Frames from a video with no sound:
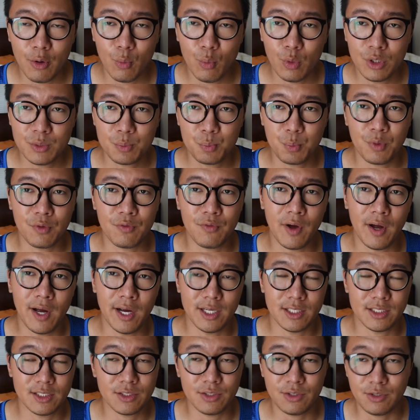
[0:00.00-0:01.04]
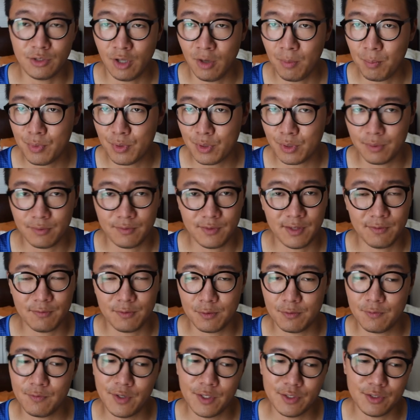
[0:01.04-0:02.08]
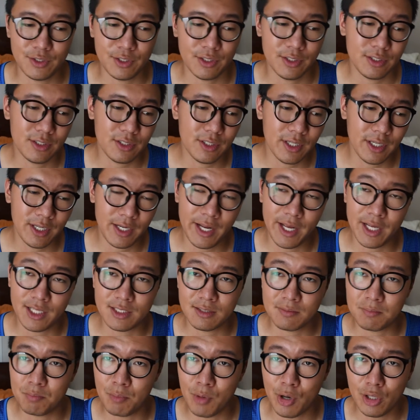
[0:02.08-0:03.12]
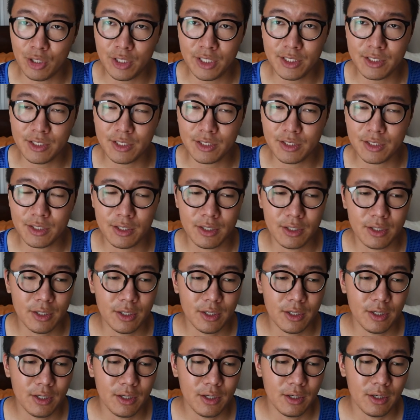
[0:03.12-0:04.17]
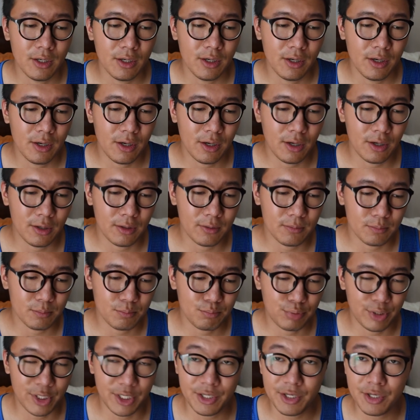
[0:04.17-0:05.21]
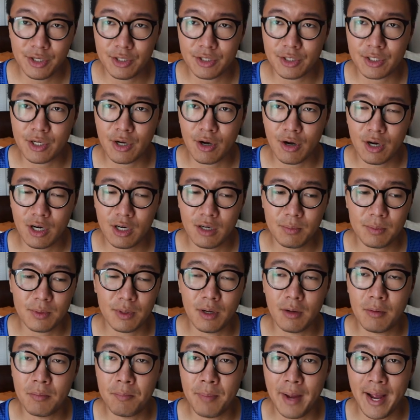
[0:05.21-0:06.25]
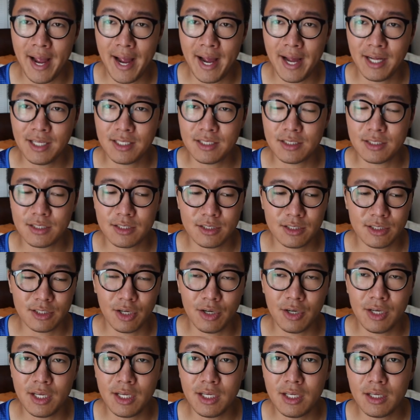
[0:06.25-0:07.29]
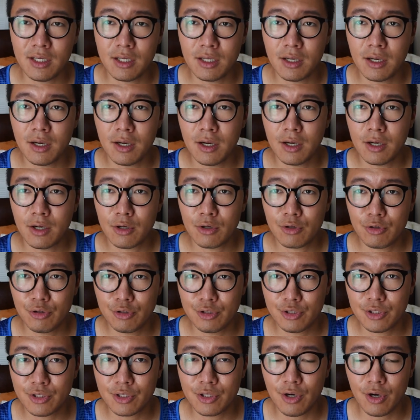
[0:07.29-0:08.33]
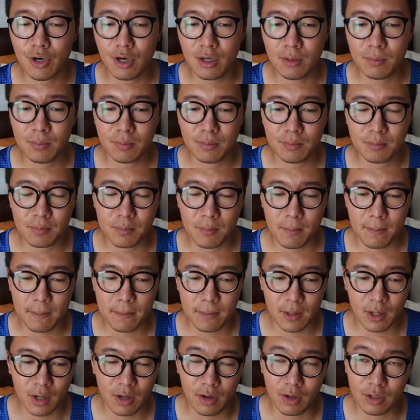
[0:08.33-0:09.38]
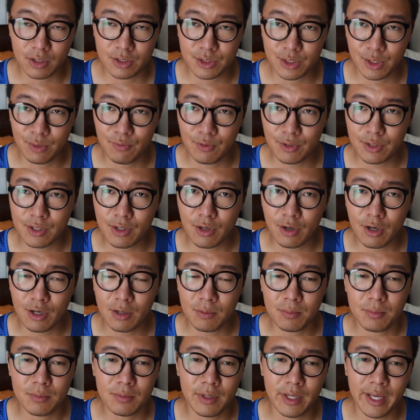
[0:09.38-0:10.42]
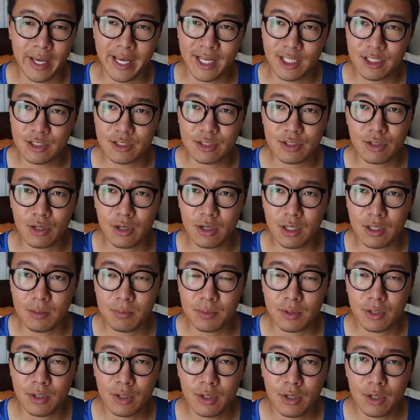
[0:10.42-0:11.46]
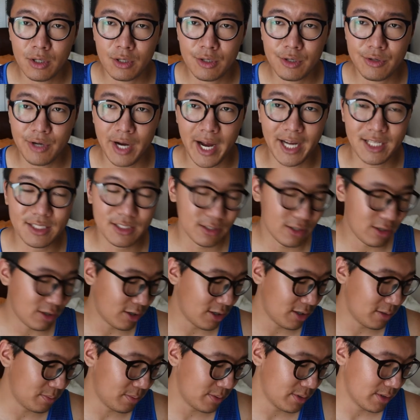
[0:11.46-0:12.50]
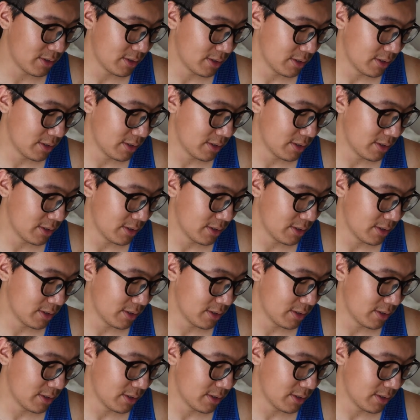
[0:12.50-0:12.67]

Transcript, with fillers: which provides number of different fishes. It has mullet, um, predator carp, bass, sunny, crucian carp, uh, silver carp, Asian carp, grass carp,